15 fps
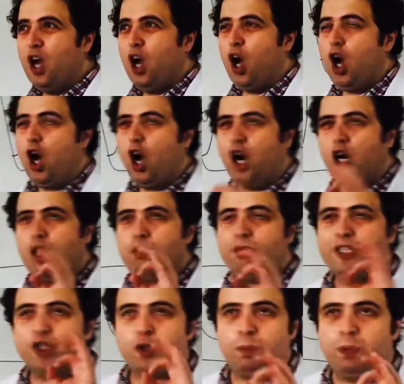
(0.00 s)
How
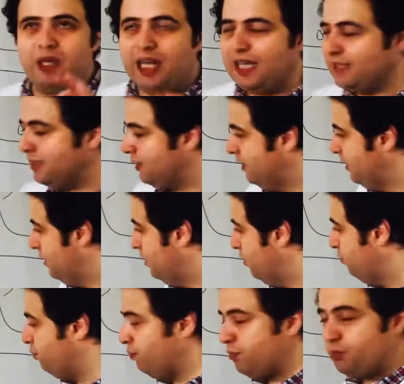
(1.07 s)
much blood?
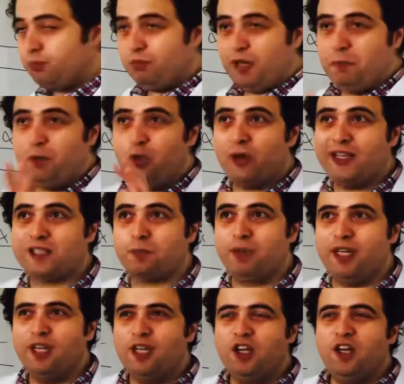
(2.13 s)
Maybe you ask me,
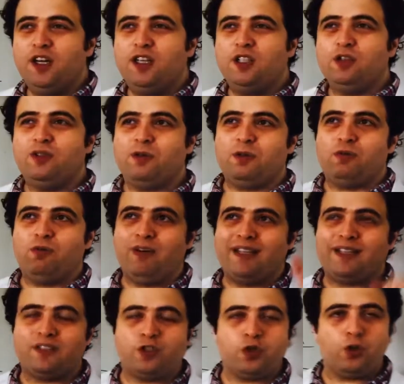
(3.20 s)
Doc, what is
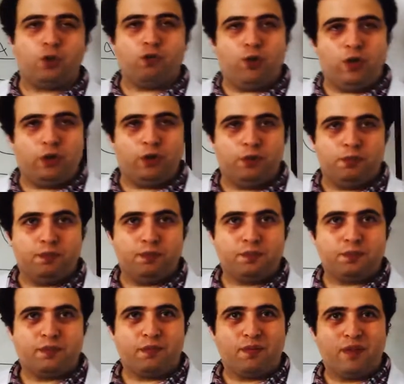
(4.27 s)
stroke volume?
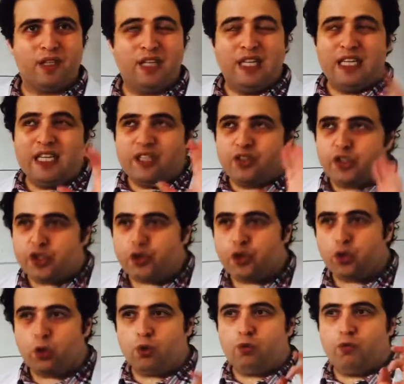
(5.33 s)

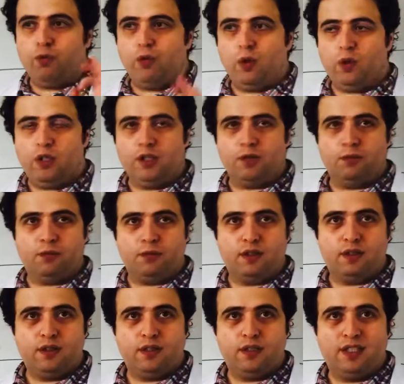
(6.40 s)
Stroke volume
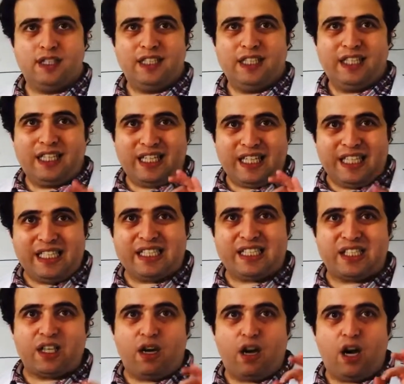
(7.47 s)
is
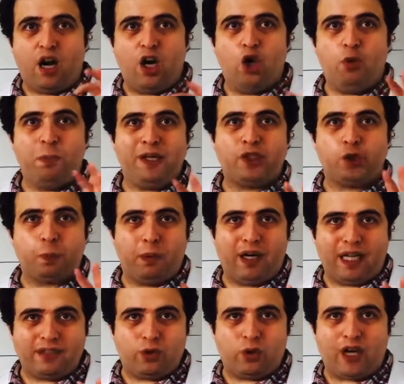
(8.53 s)
how much
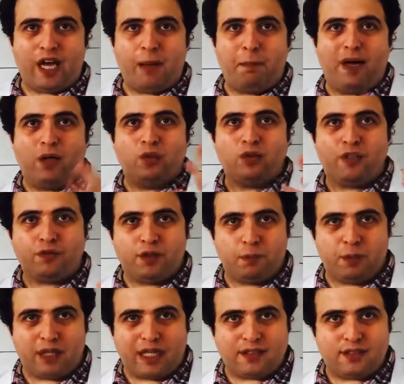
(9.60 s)
blood or amount of the
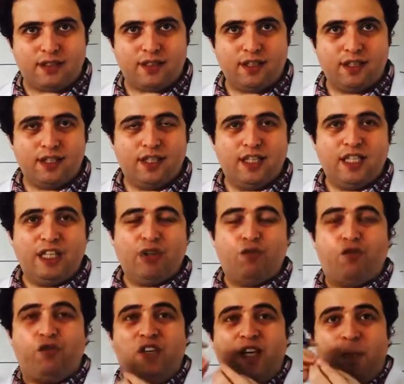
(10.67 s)
blood
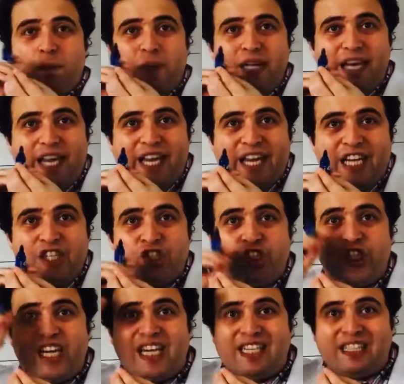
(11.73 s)
will be
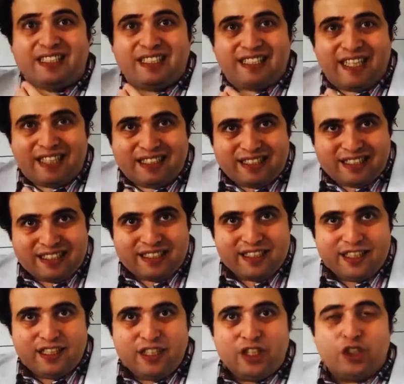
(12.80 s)
ejected
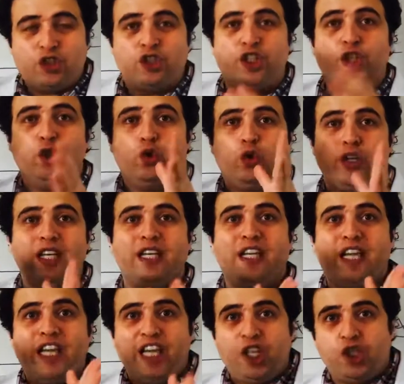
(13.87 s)
during
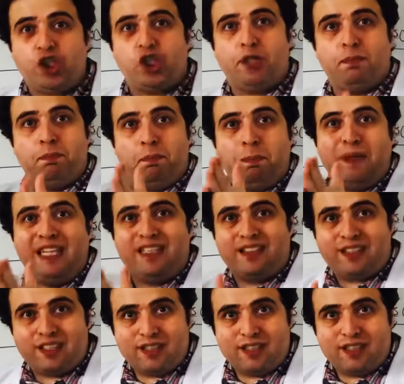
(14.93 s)
each beat,